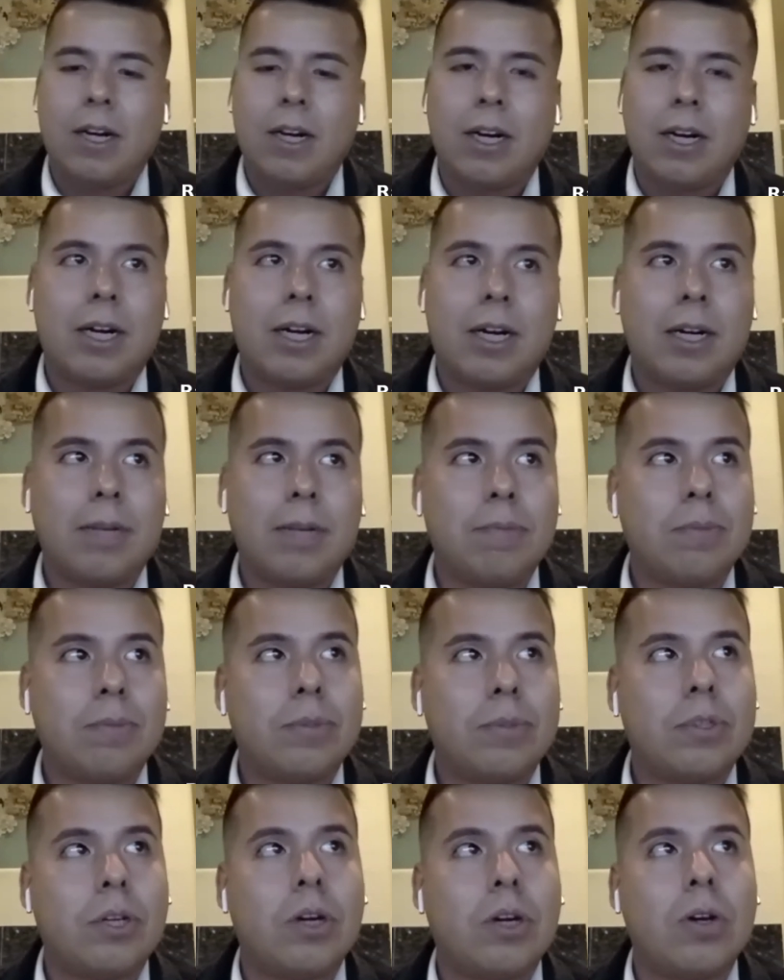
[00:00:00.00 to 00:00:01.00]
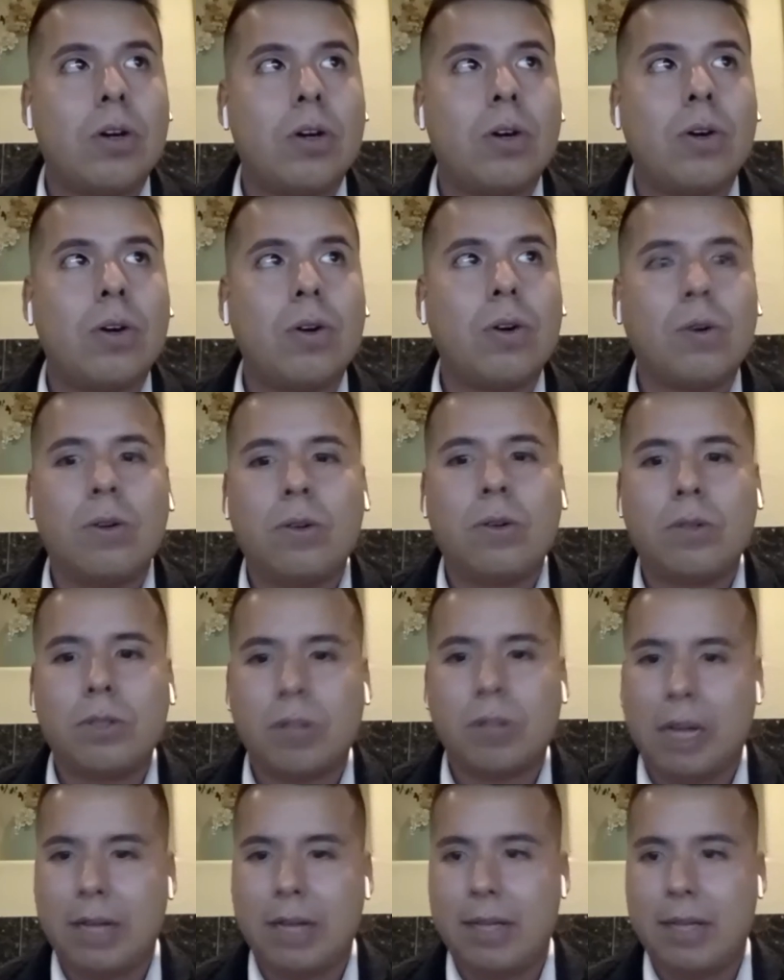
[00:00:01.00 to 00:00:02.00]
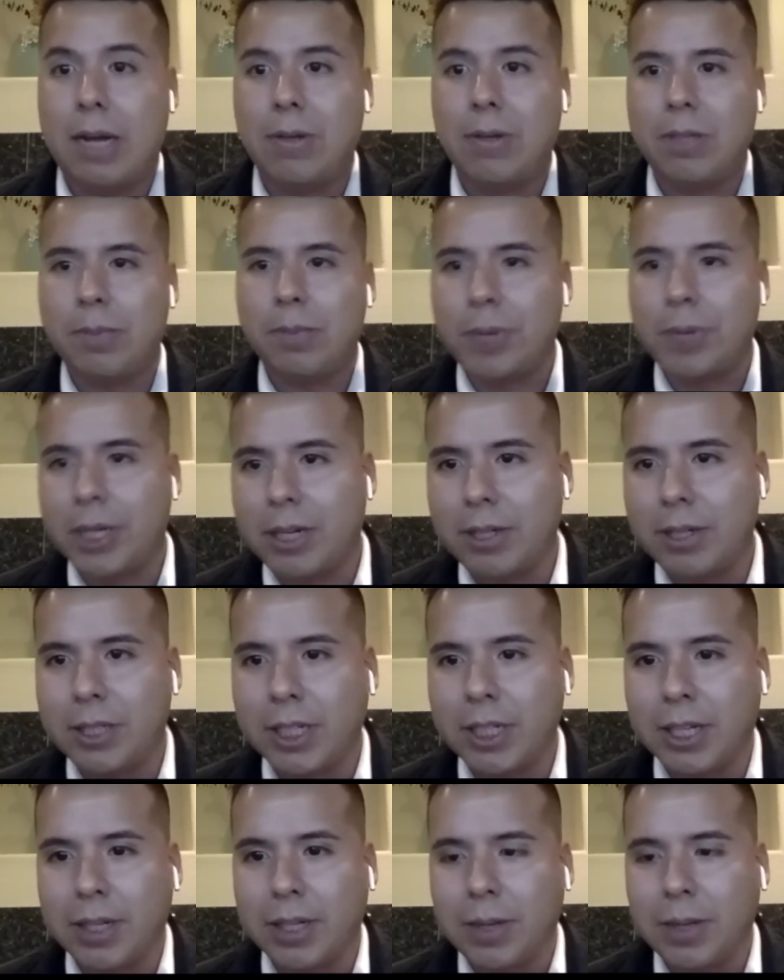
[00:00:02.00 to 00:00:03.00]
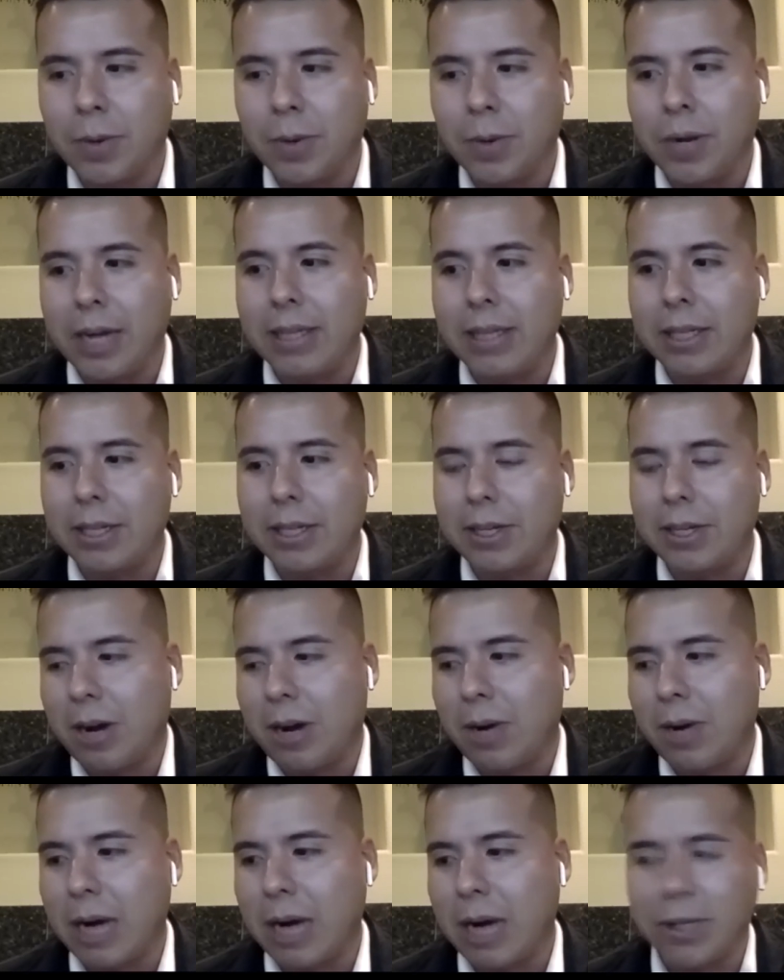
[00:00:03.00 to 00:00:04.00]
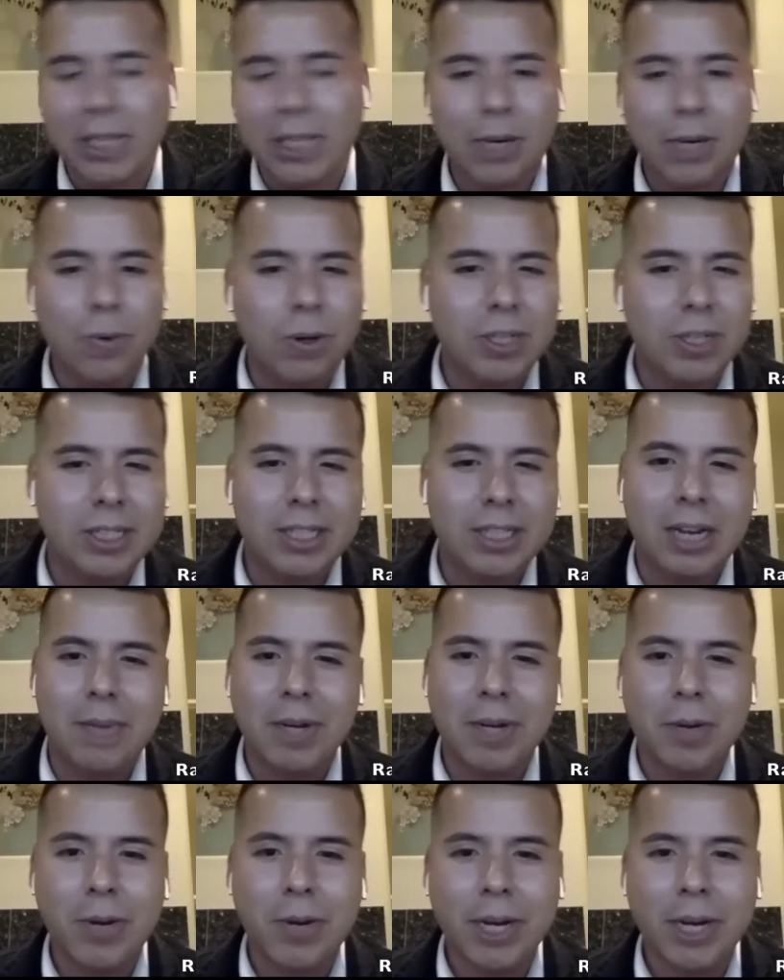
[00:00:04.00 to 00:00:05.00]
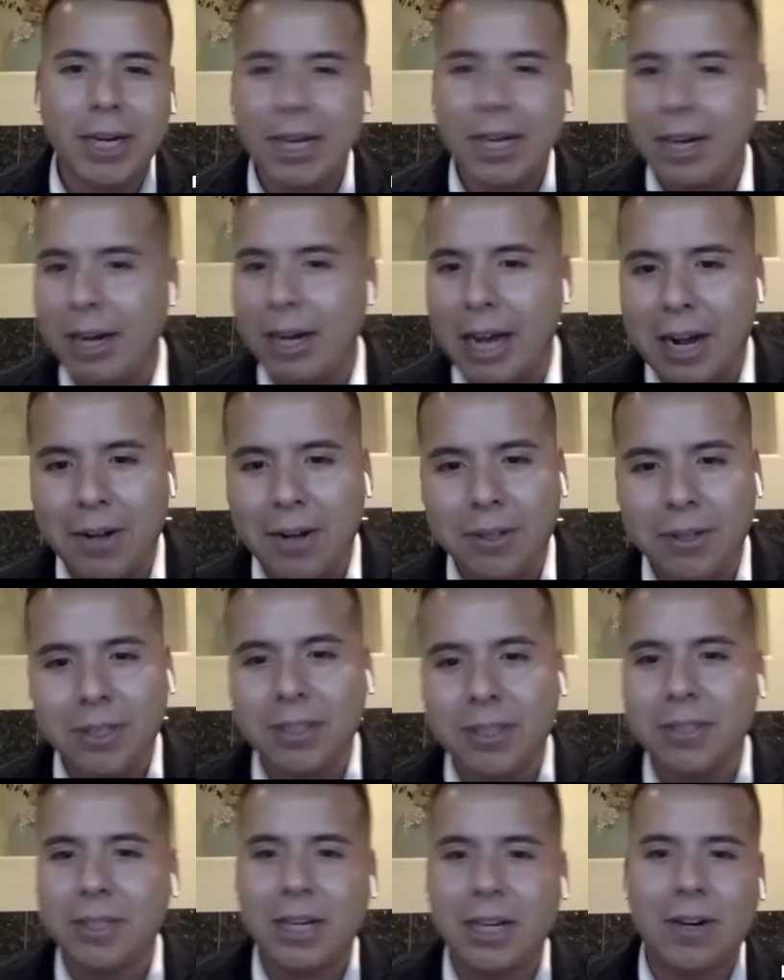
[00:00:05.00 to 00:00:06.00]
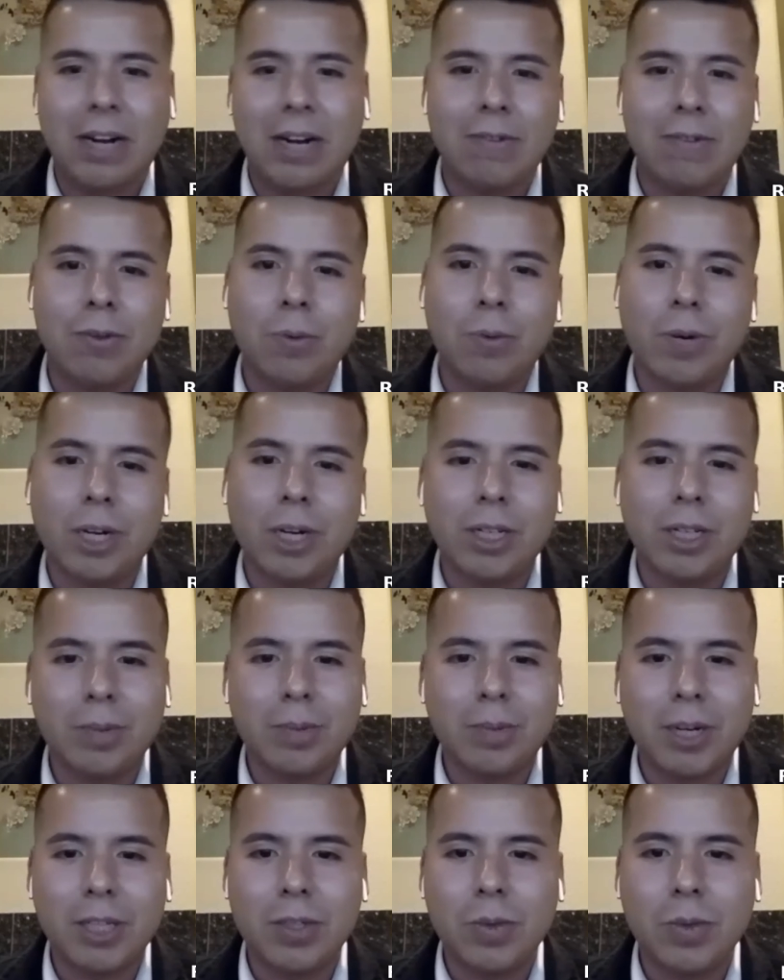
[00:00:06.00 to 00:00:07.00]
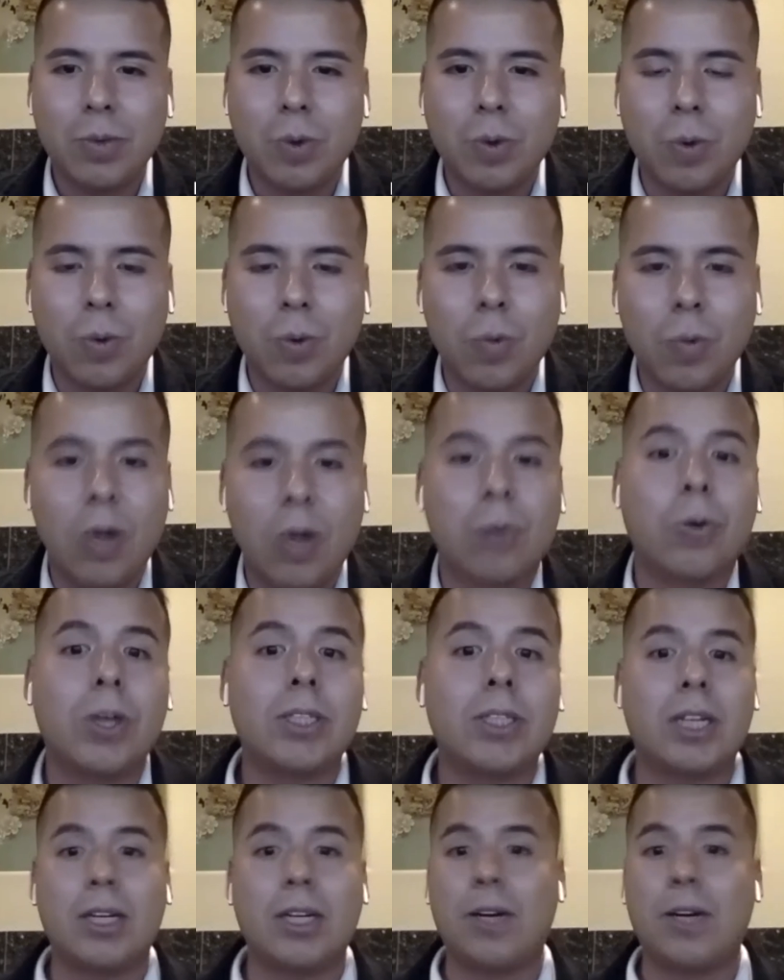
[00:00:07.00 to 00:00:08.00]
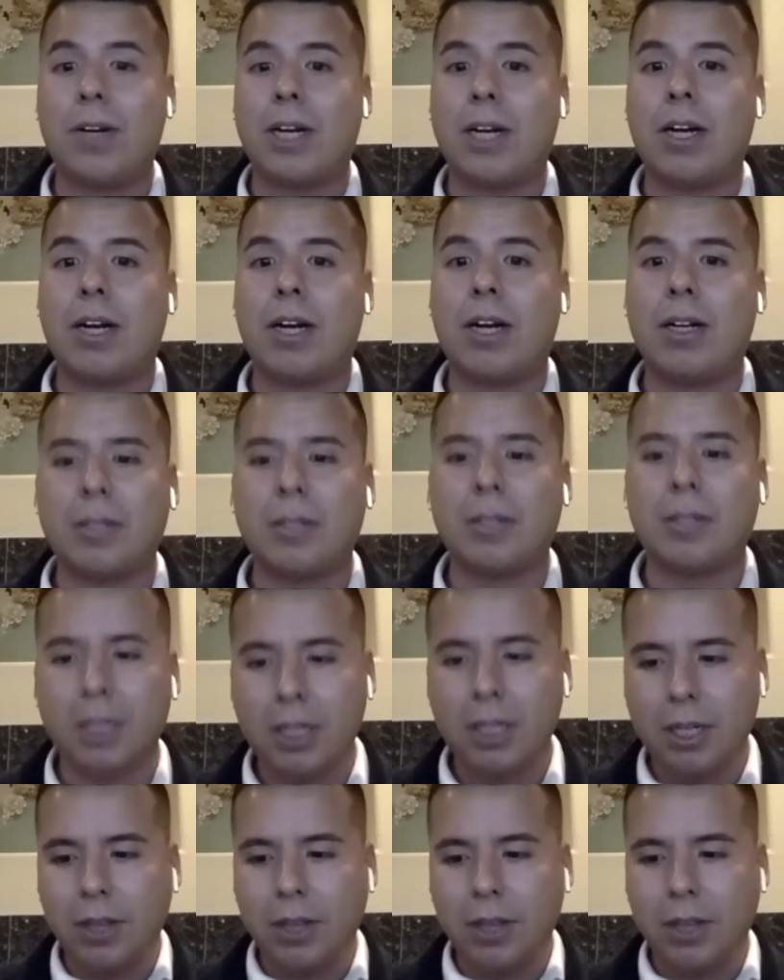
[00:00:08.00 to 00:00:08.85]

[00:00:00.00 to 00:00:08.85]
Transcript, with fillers: Um, so so that that was a pretty good deal. Well, I you know, and I was like, well, this is gonna be quick in and out. I don't have to worry much. What worse can go in a condo?